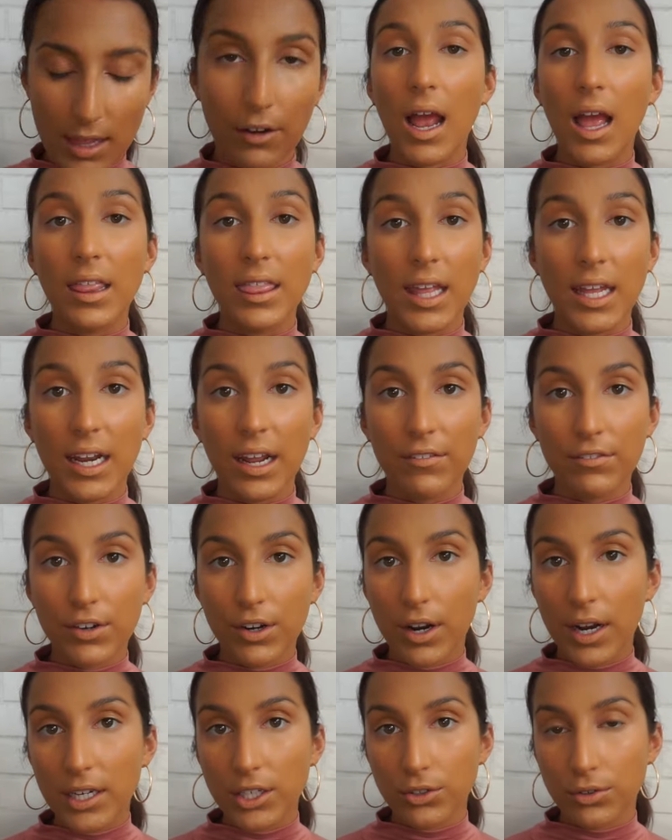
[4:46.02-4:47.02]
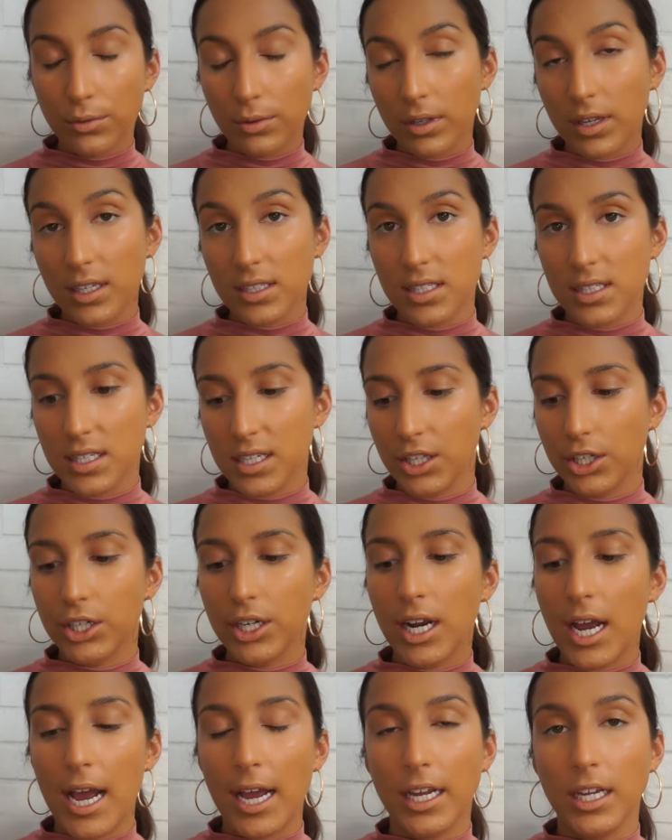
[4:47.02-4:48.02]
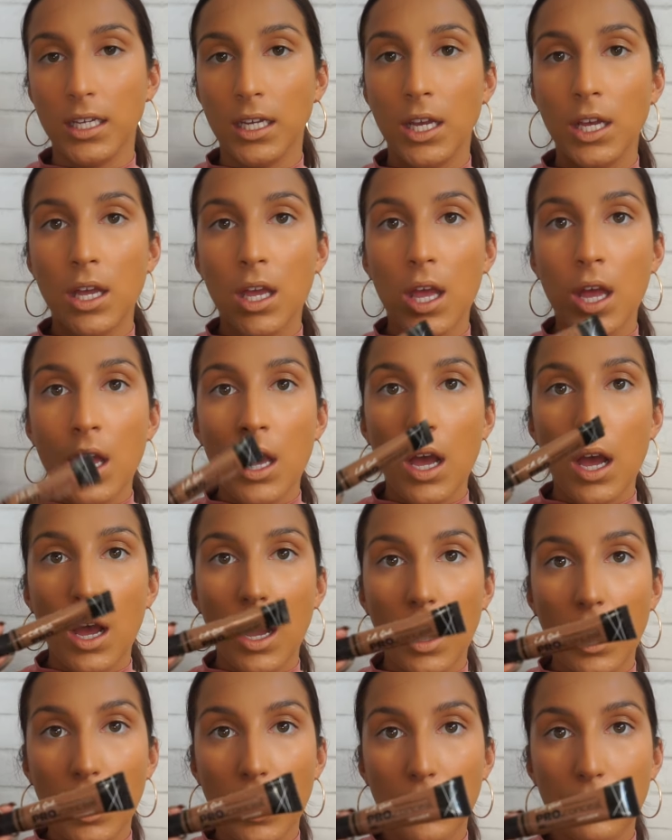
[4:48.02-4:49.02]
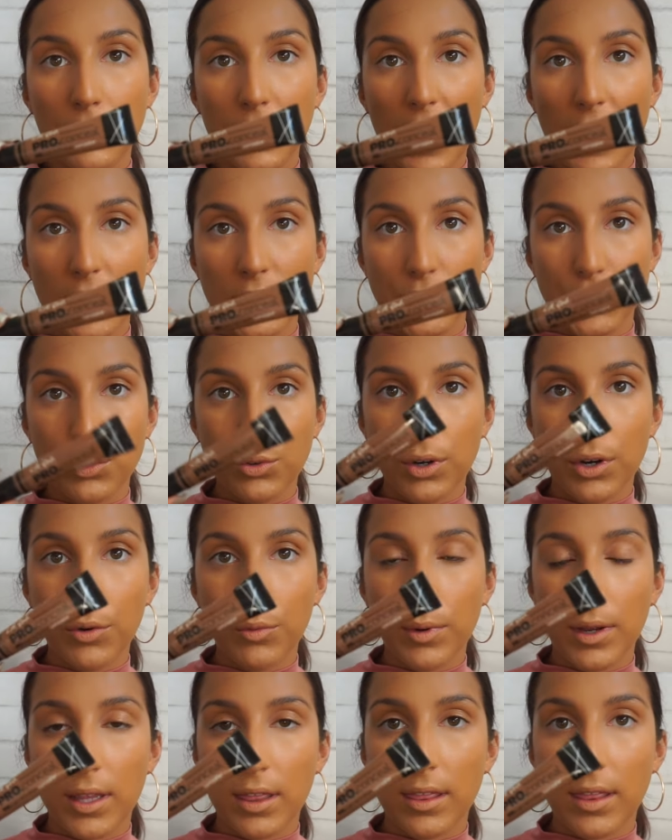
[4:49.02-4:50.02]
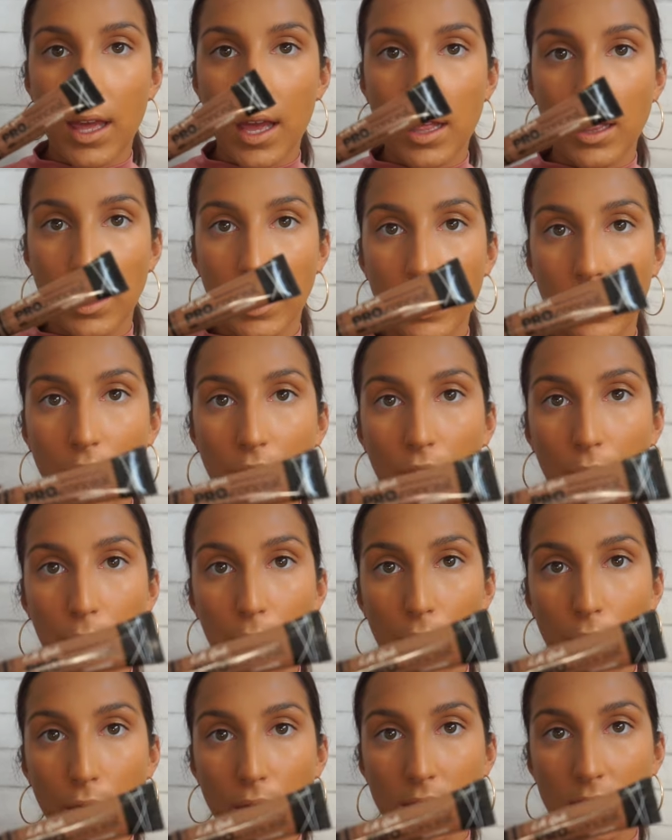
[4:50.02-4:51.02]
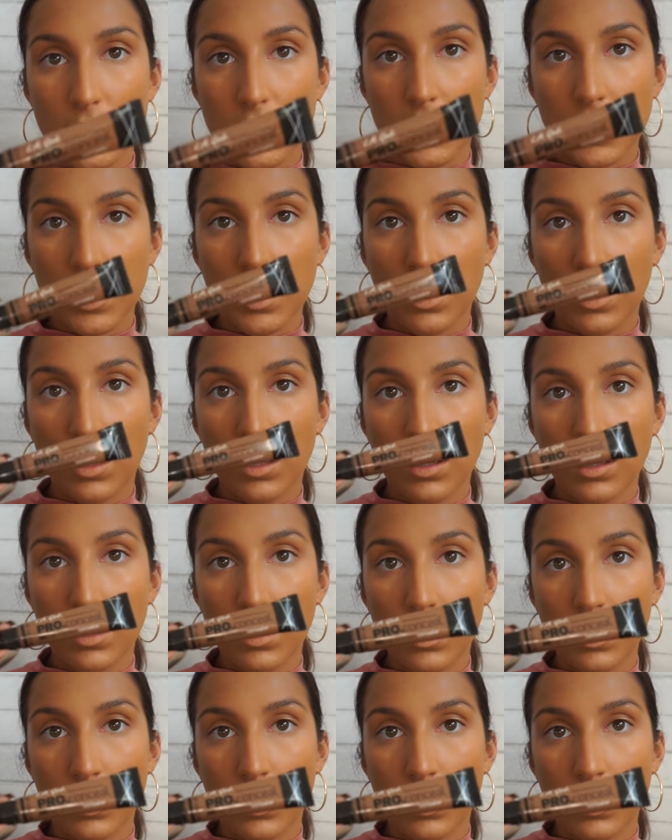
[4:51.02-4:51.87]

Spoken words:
And then after I do concealer, I contour with the LA Girl Pro Conceal